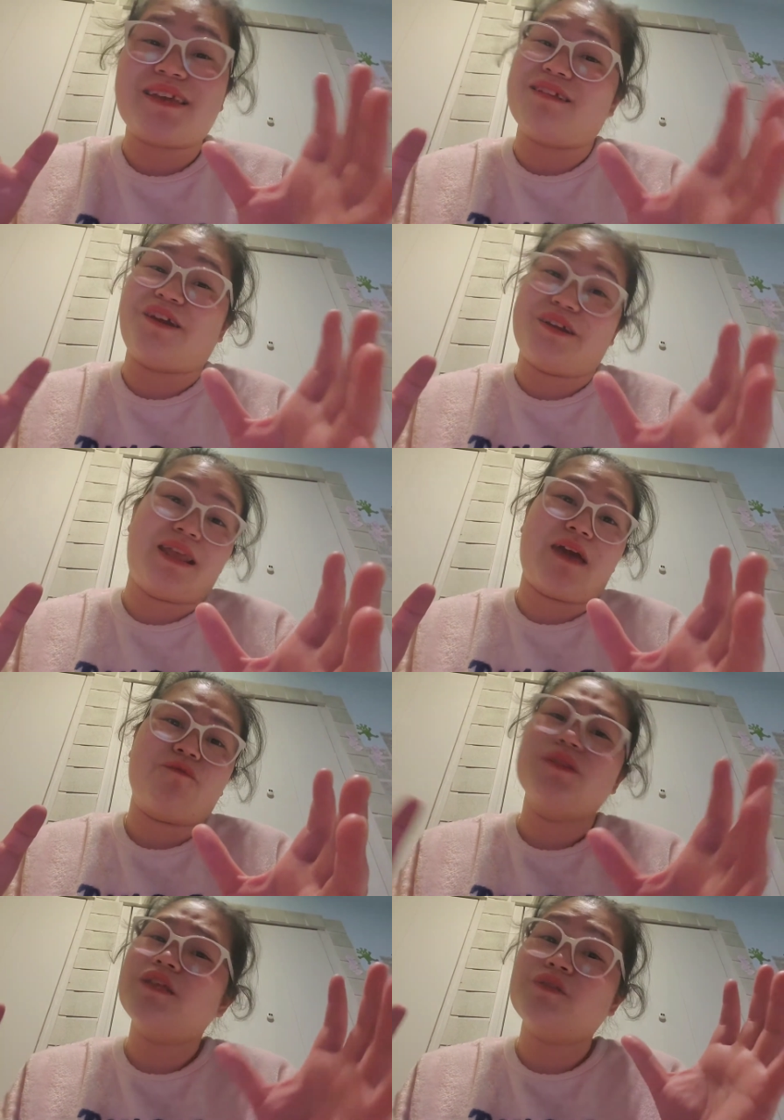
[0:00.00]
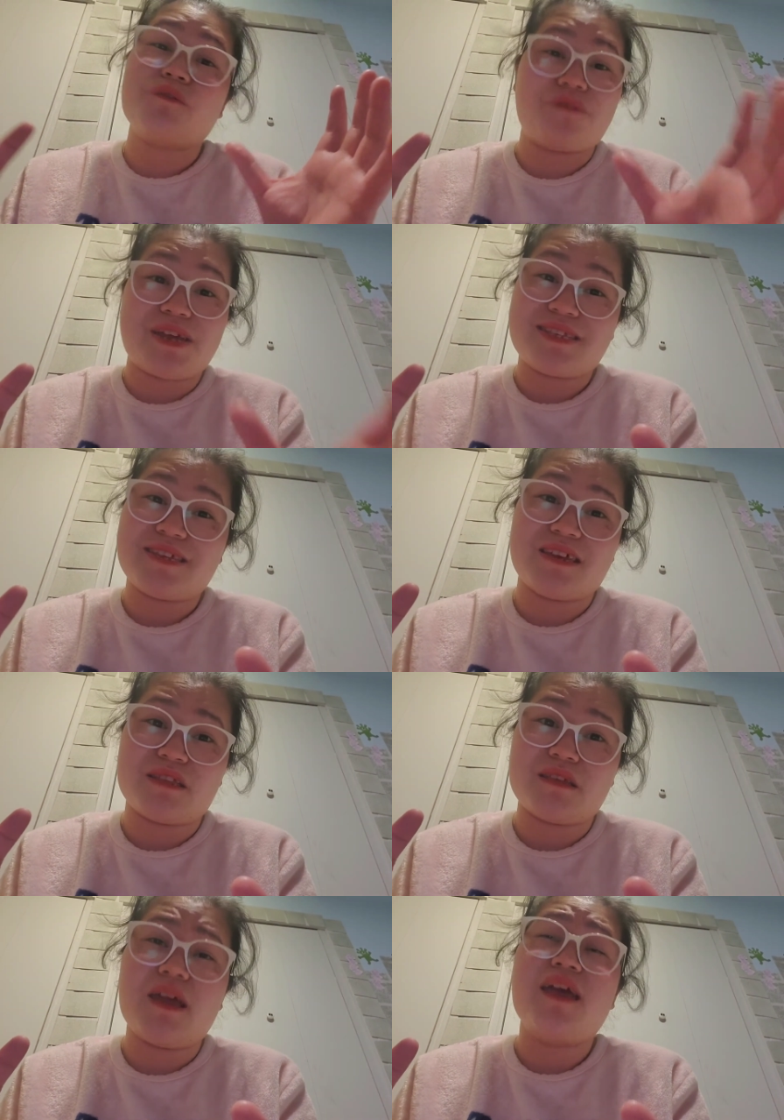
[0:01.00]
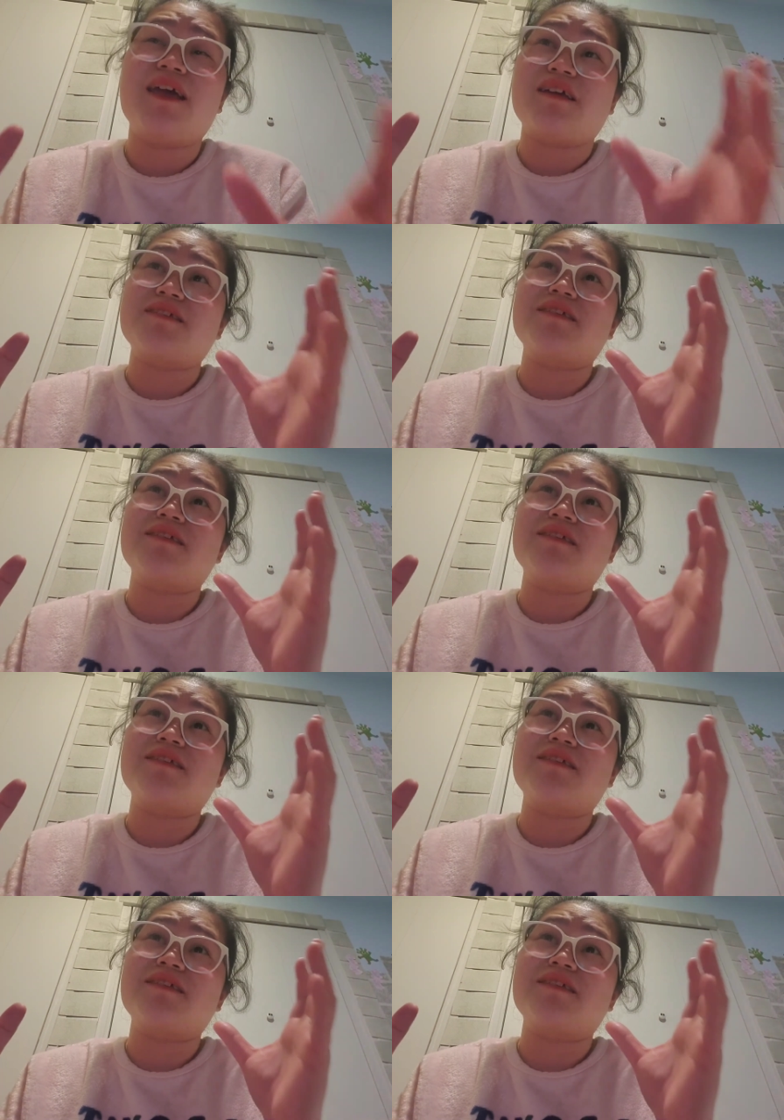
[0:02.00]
in our life. We need to face it because